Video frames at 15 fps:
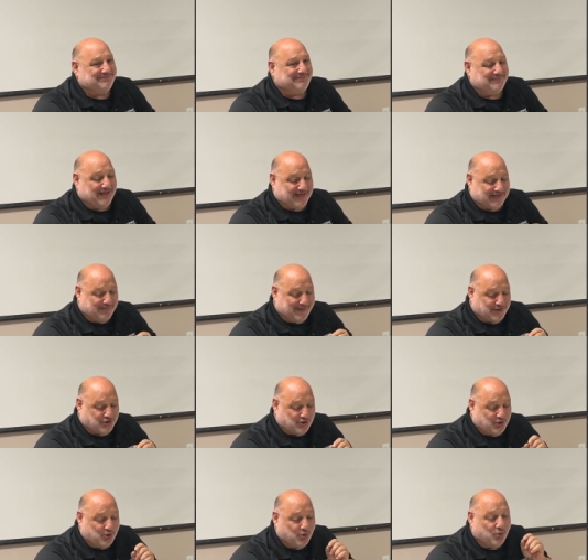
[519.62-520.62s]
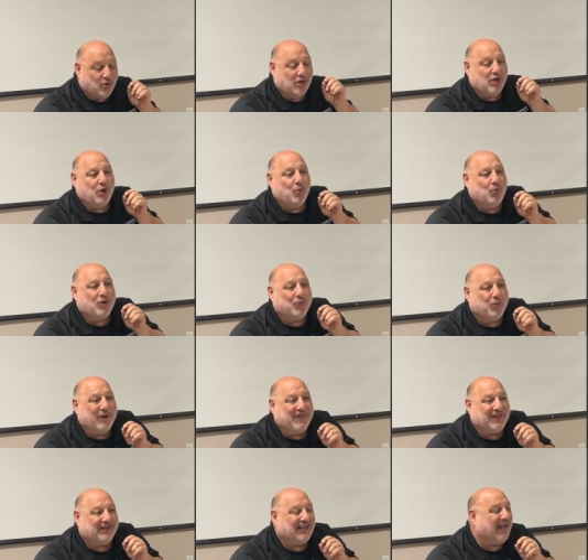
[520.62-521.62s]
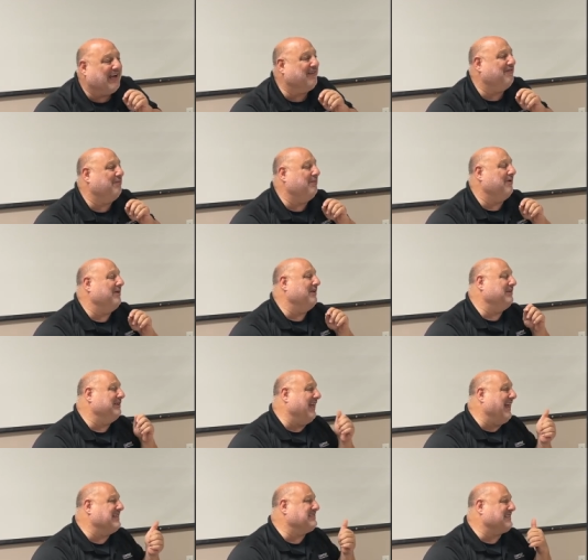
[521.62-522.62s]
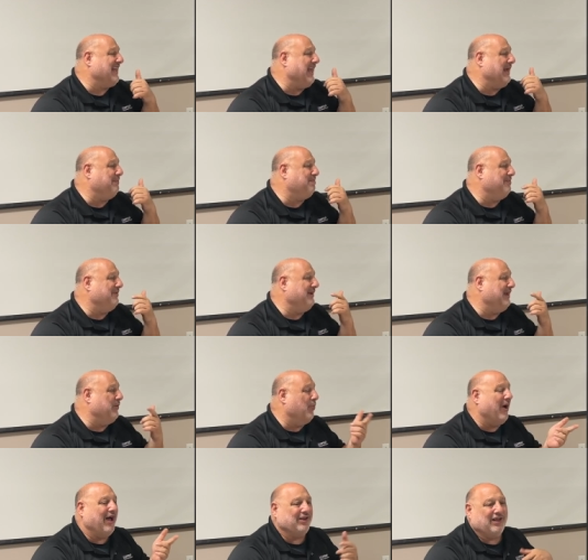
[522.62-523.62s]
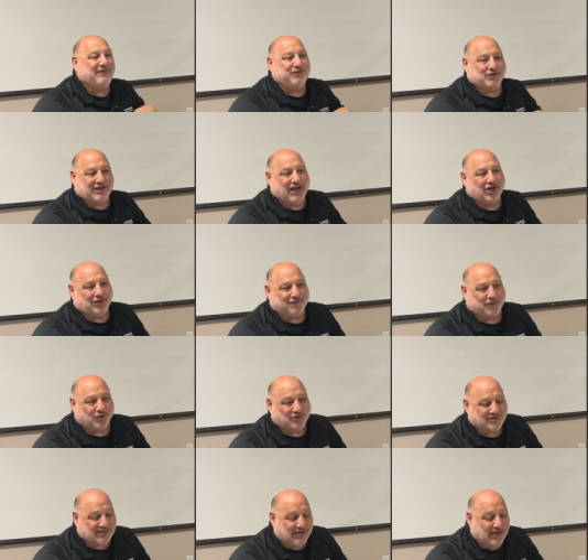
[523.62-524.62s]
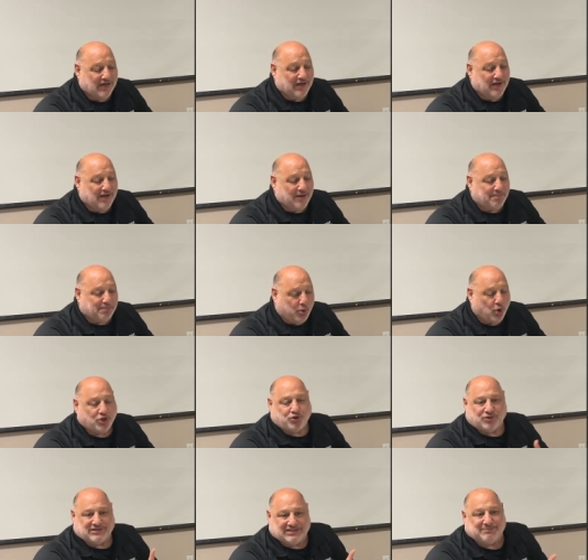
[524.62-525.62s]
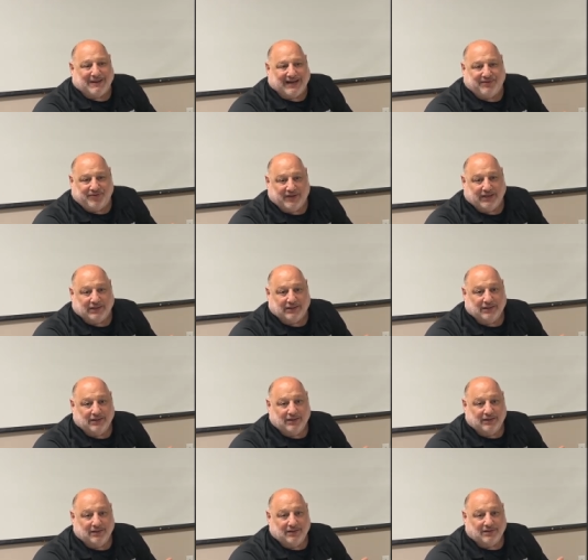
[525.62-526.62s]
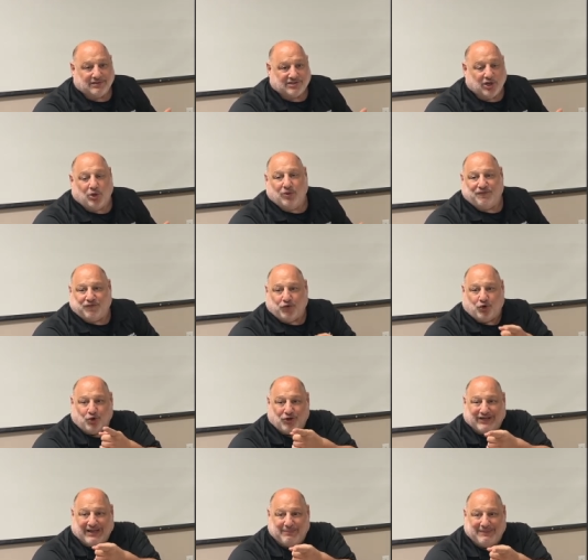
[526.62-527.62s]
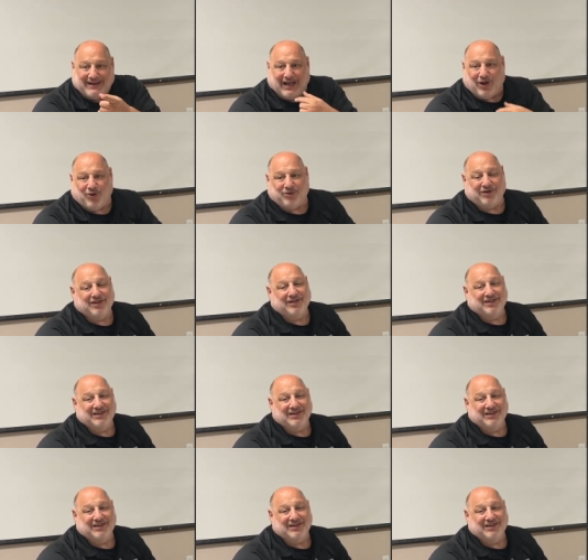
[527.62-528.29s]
not going to mention who, we're with a lot of landscape and wildlife photographers Portraits is my thing. So for her to get me out